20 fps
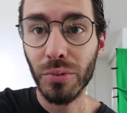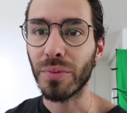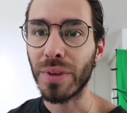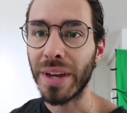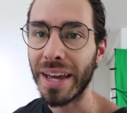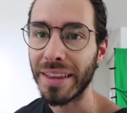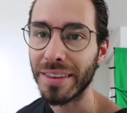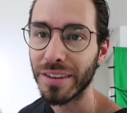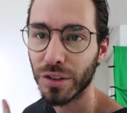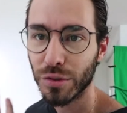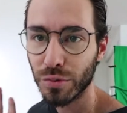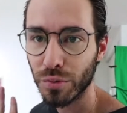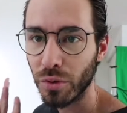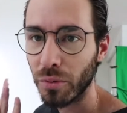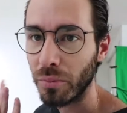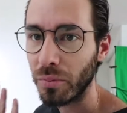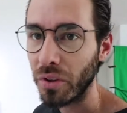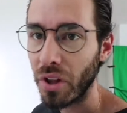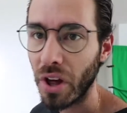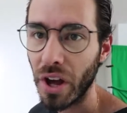We had this
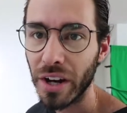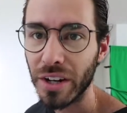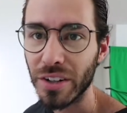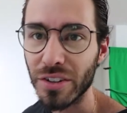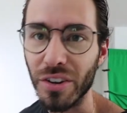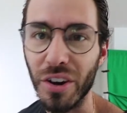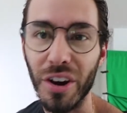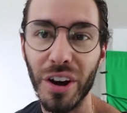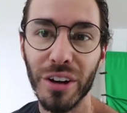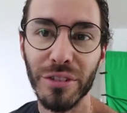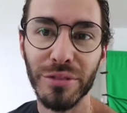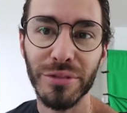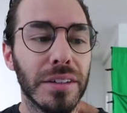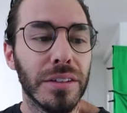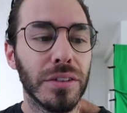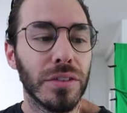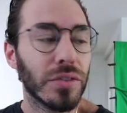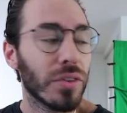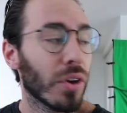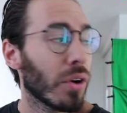room locked
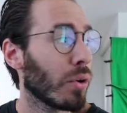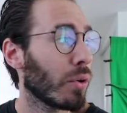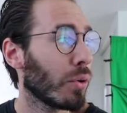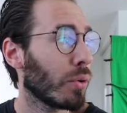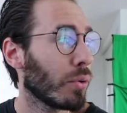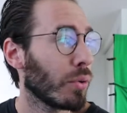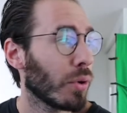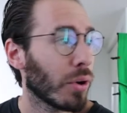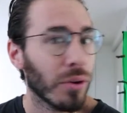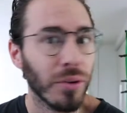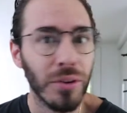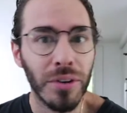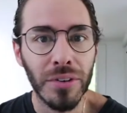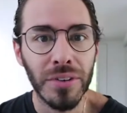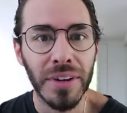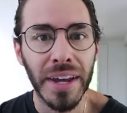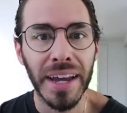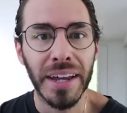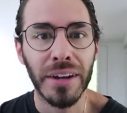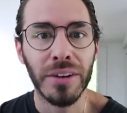off. So her and her
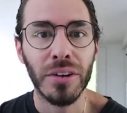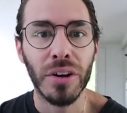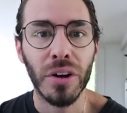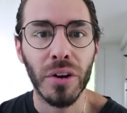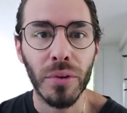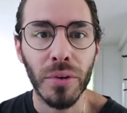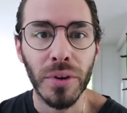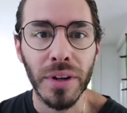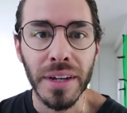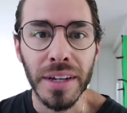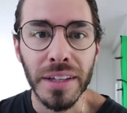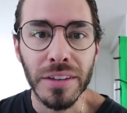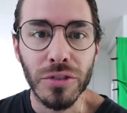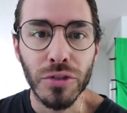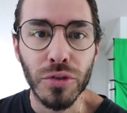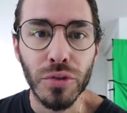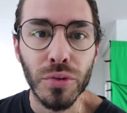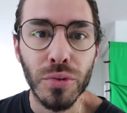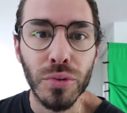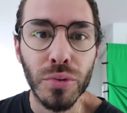dad are going
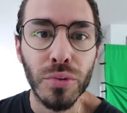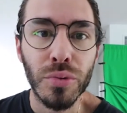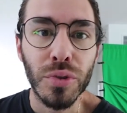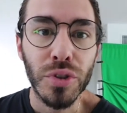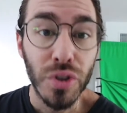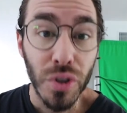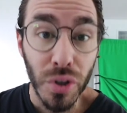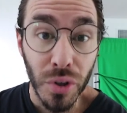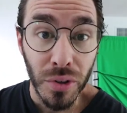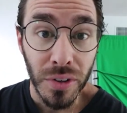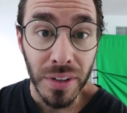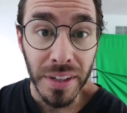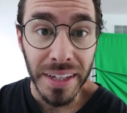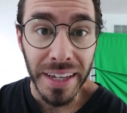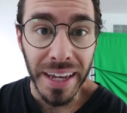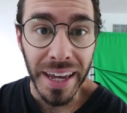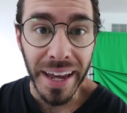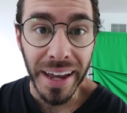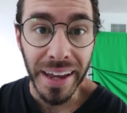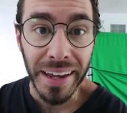to return the
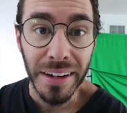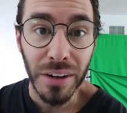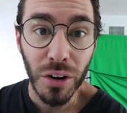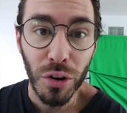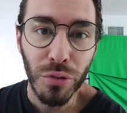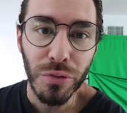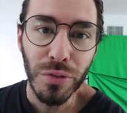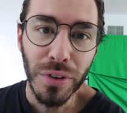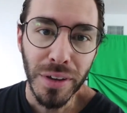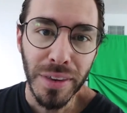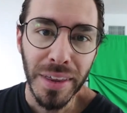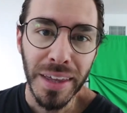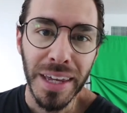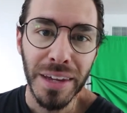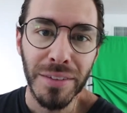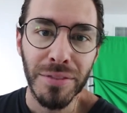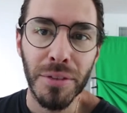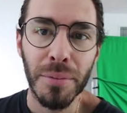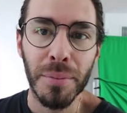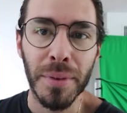cat. Hopefully they
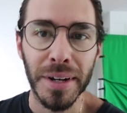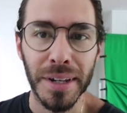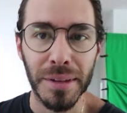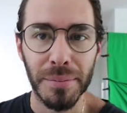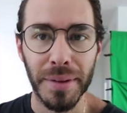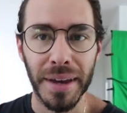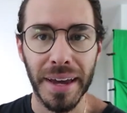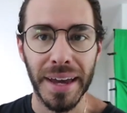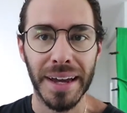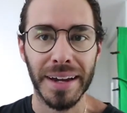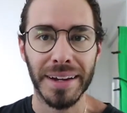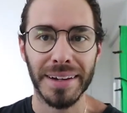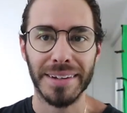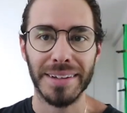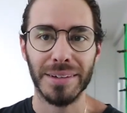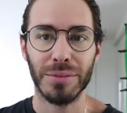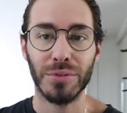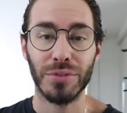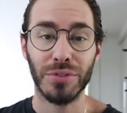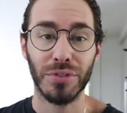give the money
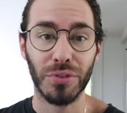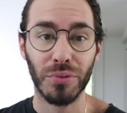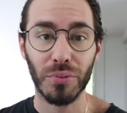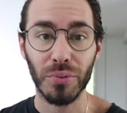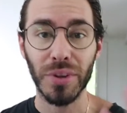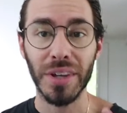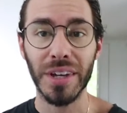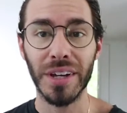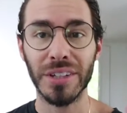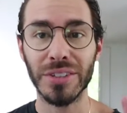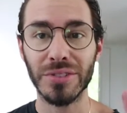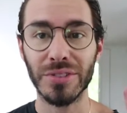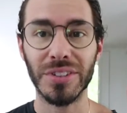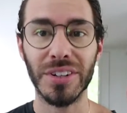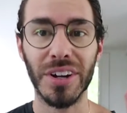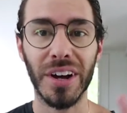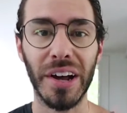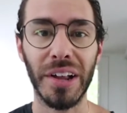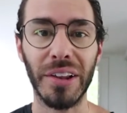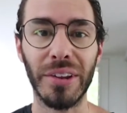back. It was
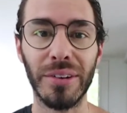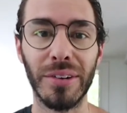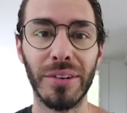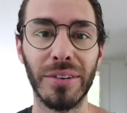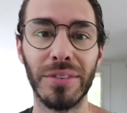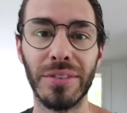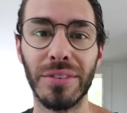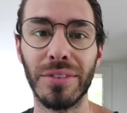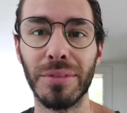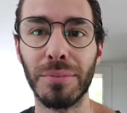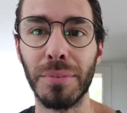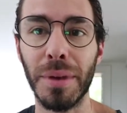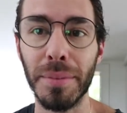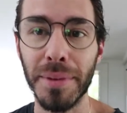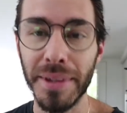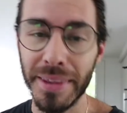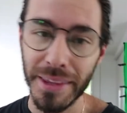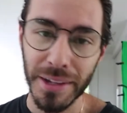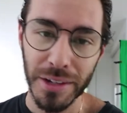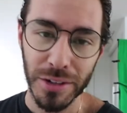$300.
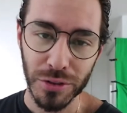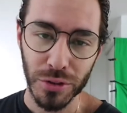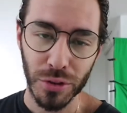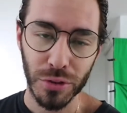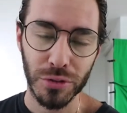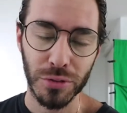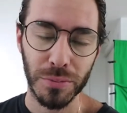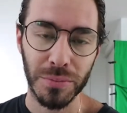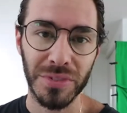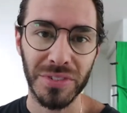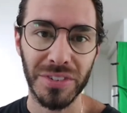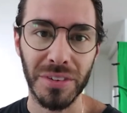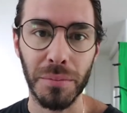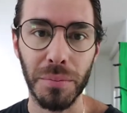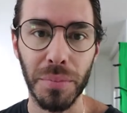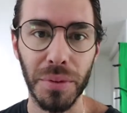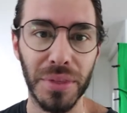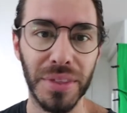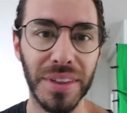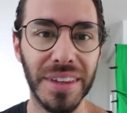Maybe they show some
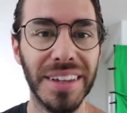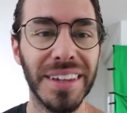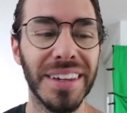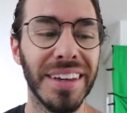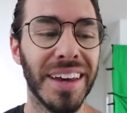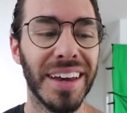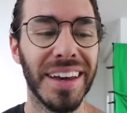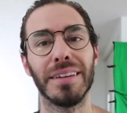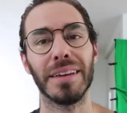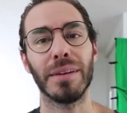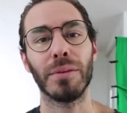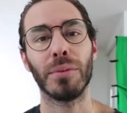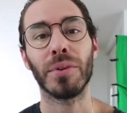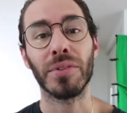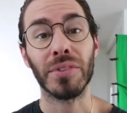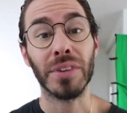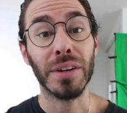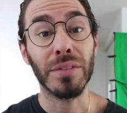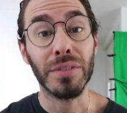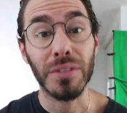sympathy. It
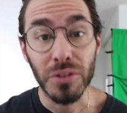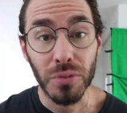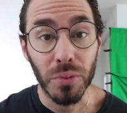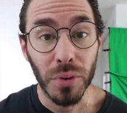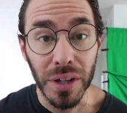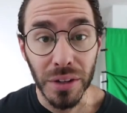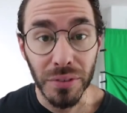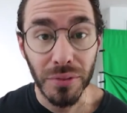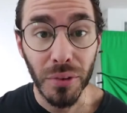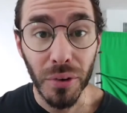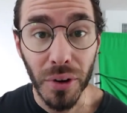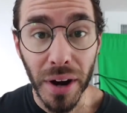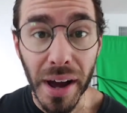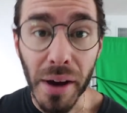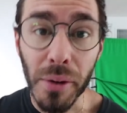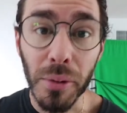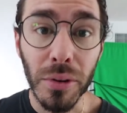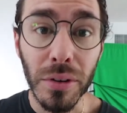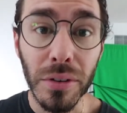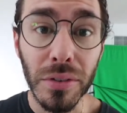wasn't even 24
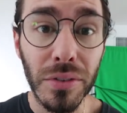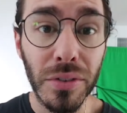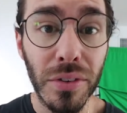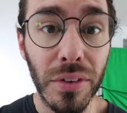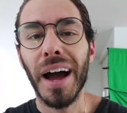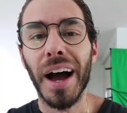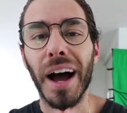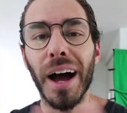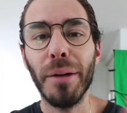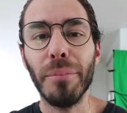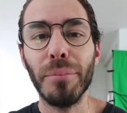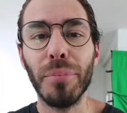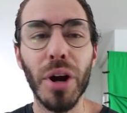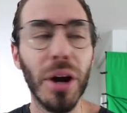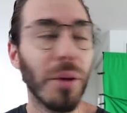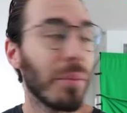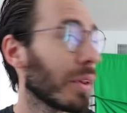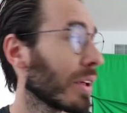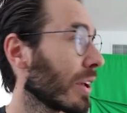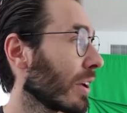hours. I'm
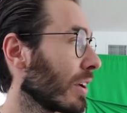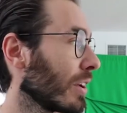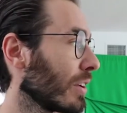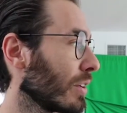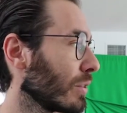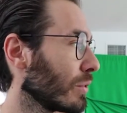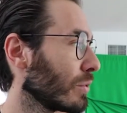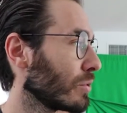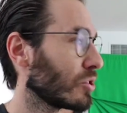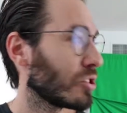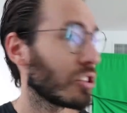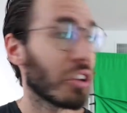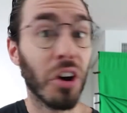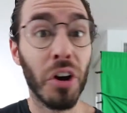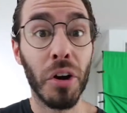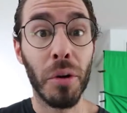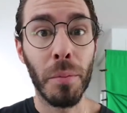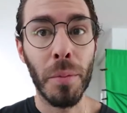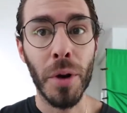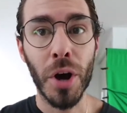probably gonna do
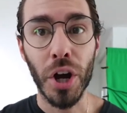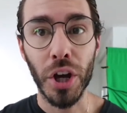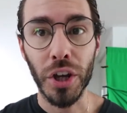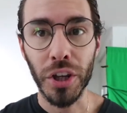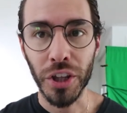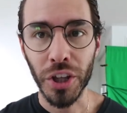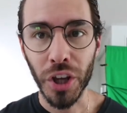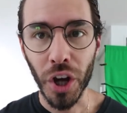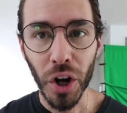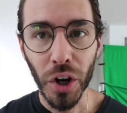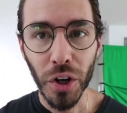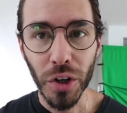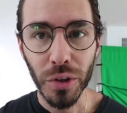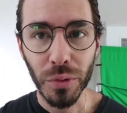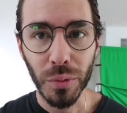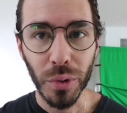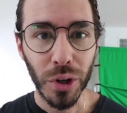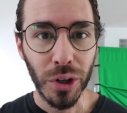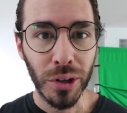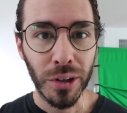some yard
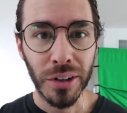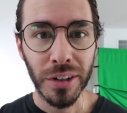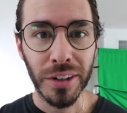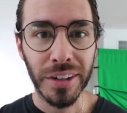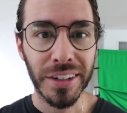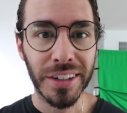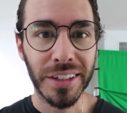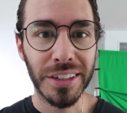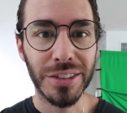work.